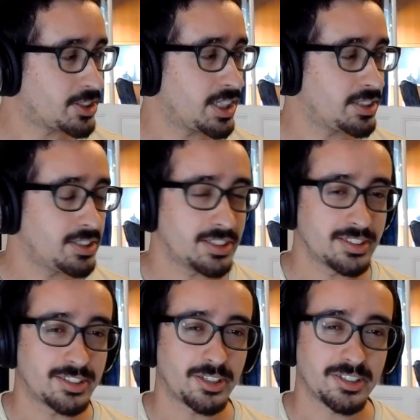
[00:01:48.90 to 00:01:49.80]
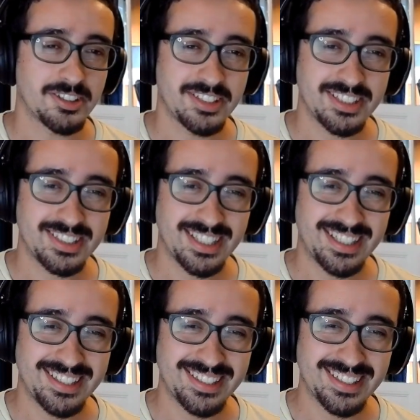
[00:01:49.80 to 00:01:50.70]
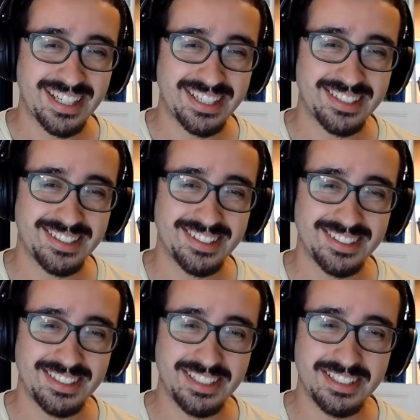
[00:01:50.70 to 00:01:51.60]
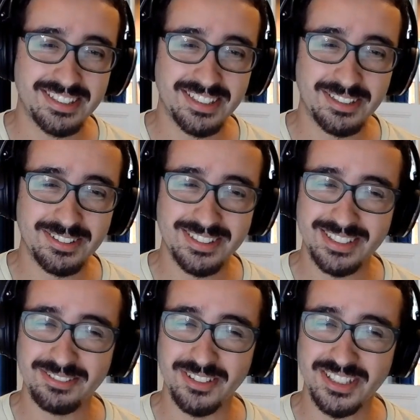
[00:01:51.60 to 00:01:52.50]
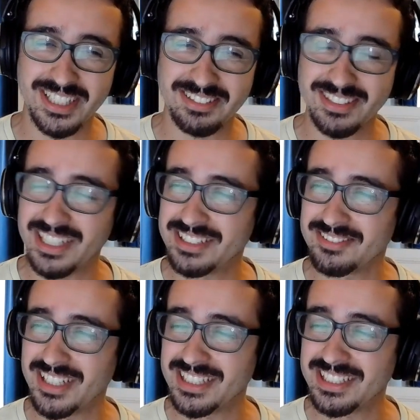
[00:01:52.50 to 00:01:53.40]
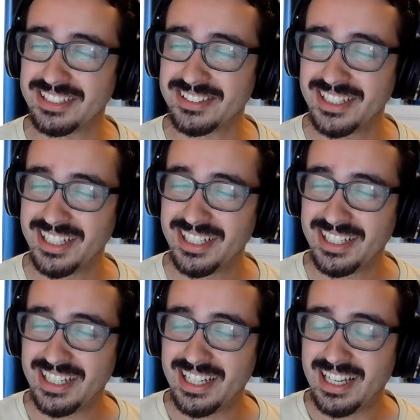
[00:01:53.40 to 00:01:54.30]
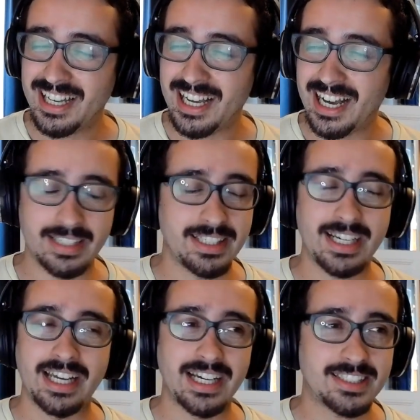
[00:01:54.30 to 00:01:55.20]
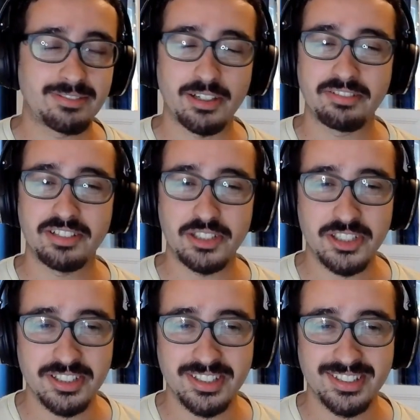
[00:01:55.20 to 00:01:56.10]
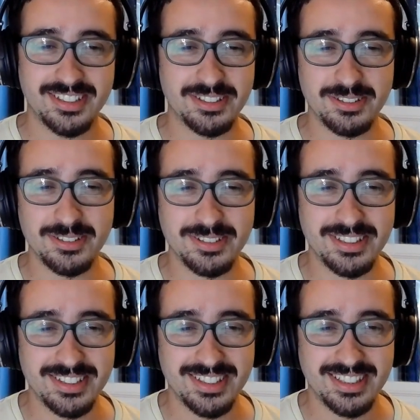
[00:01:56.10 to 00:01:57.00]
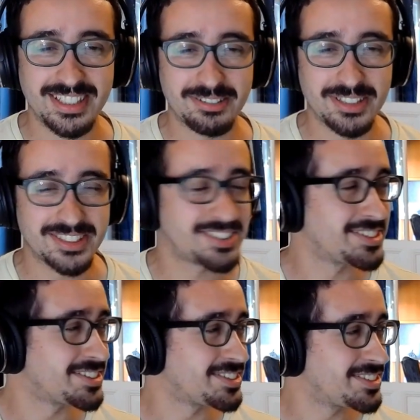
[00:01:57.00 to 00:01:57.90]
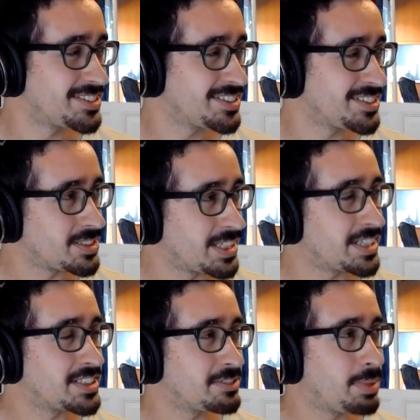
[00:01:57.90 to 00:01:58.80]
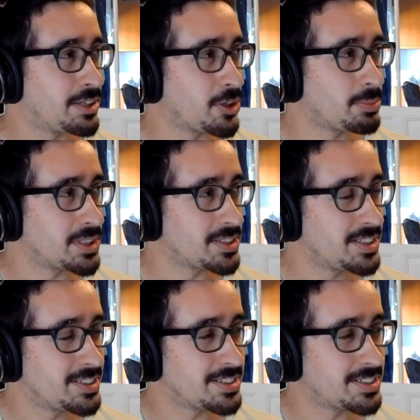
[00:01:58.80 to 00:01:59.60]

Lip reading: Actually, I did a talk on this like a year ago, so folks can try to find it out. I think I asked for a feature, so there was the negative binomial.